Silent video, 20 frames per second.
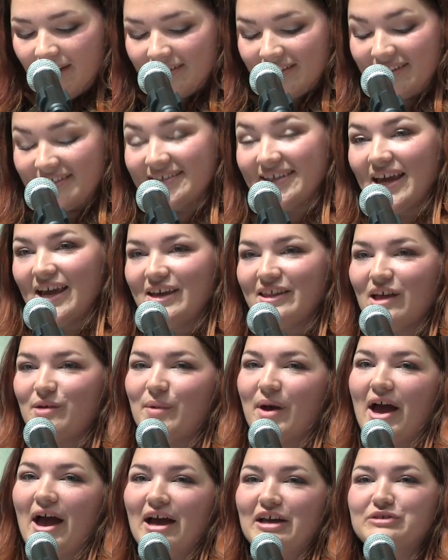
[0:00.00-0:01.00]
To say that
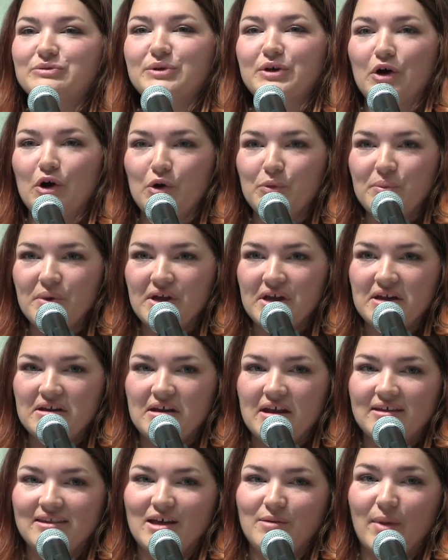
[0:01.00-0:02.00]
my eyes were
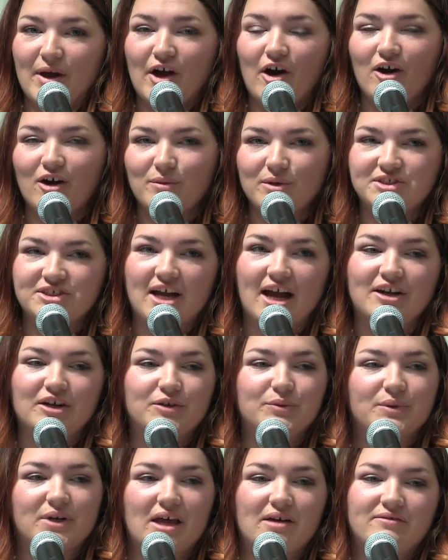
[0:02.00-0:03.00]
open and that my heart was
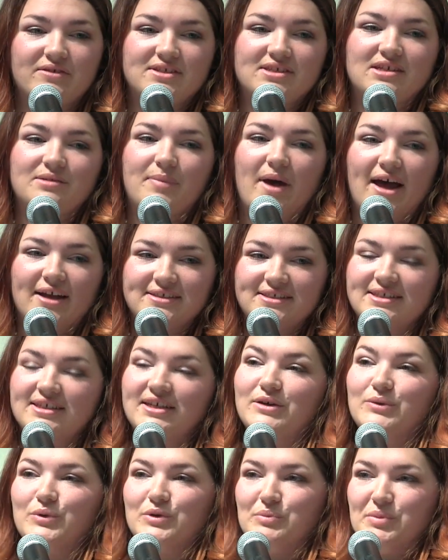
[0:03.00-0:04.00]
shattered when I visited
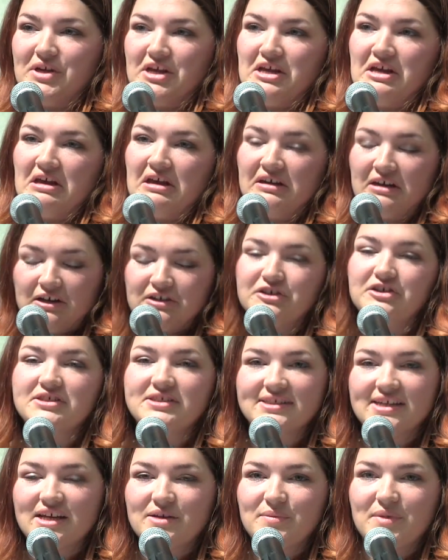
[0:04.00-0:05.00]
Pattaya would be an
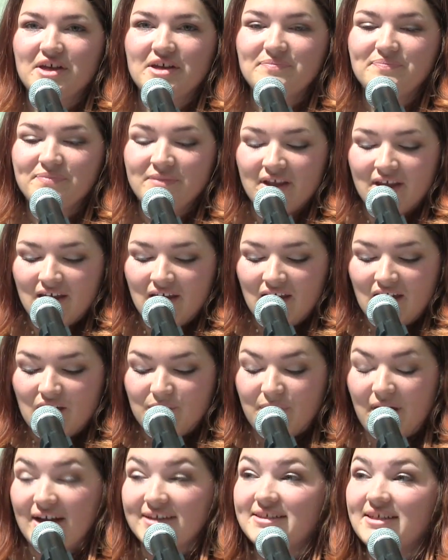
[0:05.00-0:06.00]
understatement.
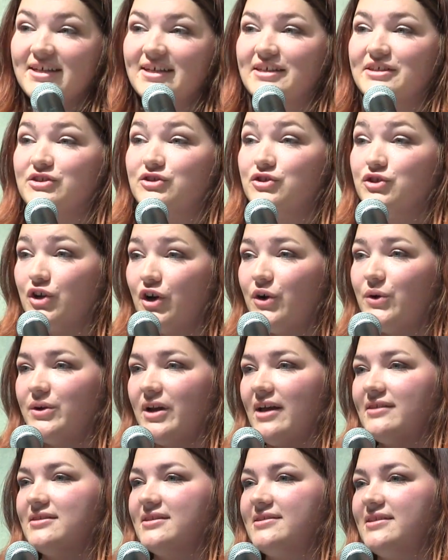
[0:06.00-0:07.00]
Pattaya is
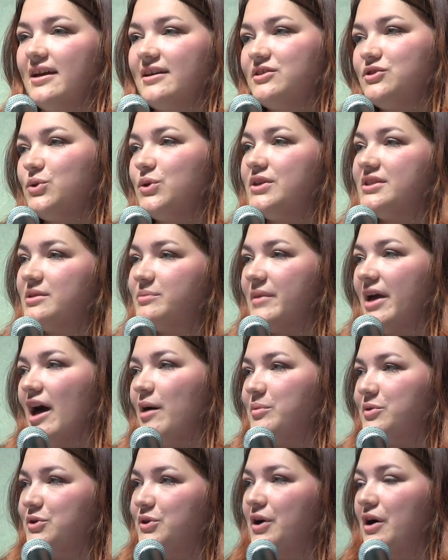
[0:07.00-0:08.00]
known as the sex tourism
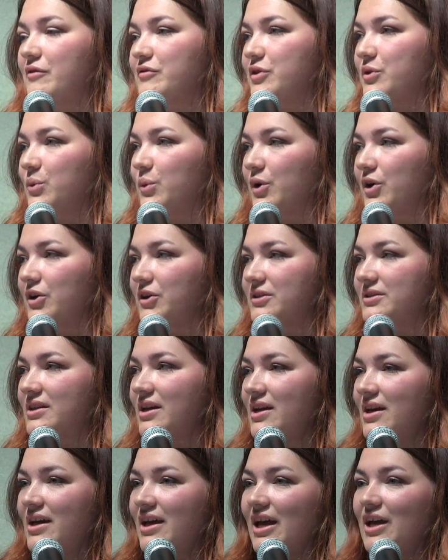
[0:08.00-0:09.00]
capital of the world,
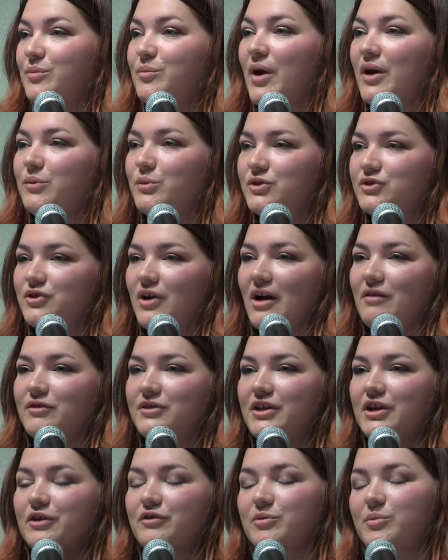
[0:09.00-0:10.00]
and men will
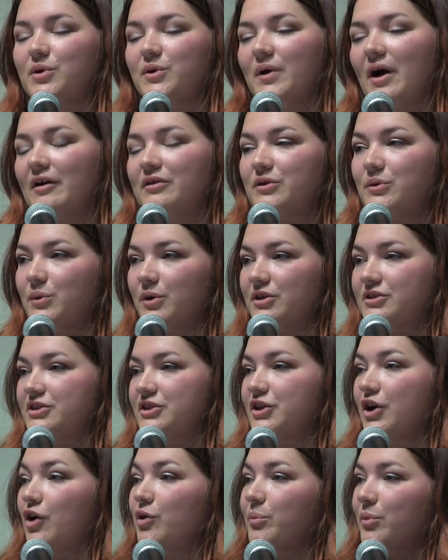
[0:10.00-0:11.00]
travel there from around the world
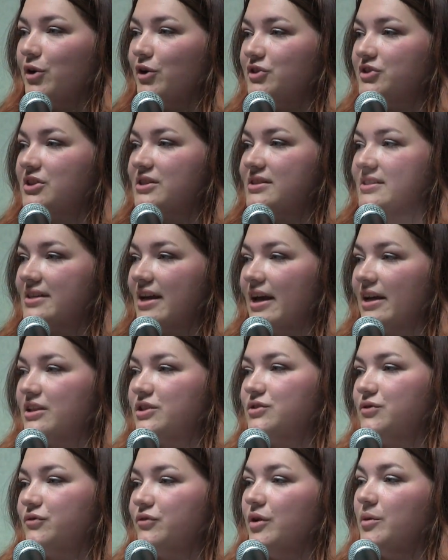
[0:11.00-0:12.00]
to go purchase
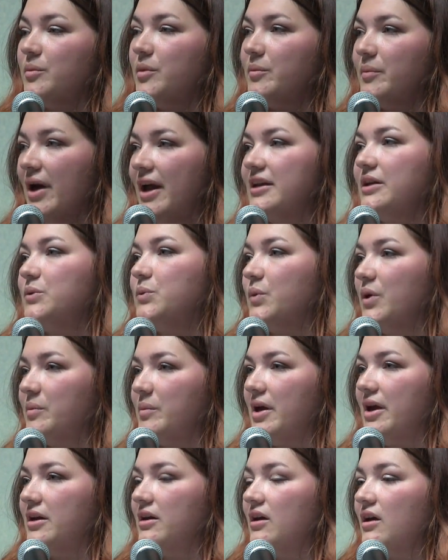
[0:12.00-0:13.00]
sex from men and
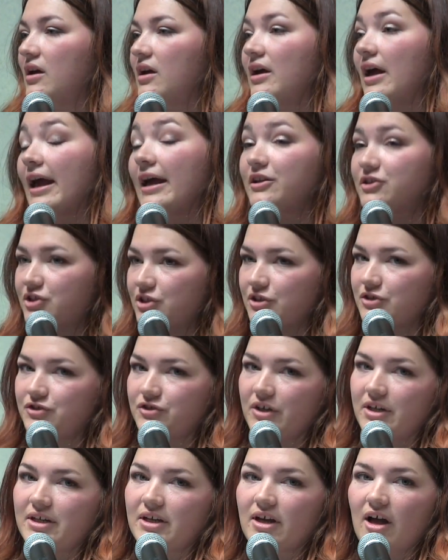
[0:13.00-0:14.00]
women and
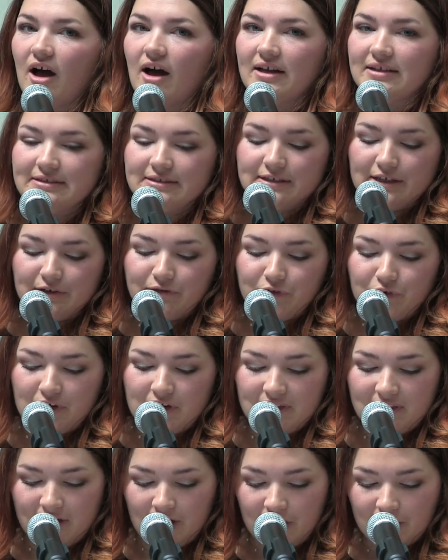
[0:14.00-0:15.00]
children caught in
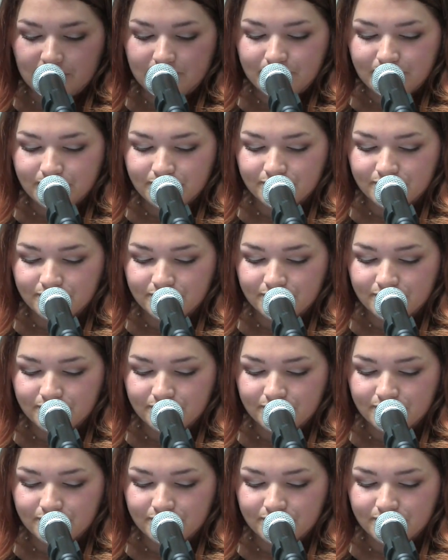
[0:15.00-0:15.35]
slavery there.